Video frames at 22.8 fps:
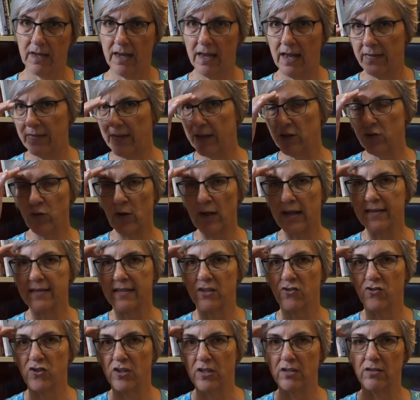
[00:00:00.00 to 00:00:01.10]
and then
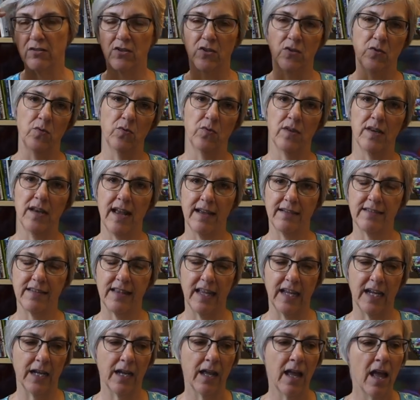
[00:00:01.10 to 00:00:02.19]
transition to the next
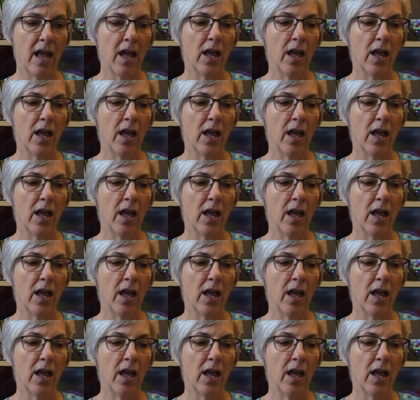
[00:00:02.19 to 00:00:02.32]
thing,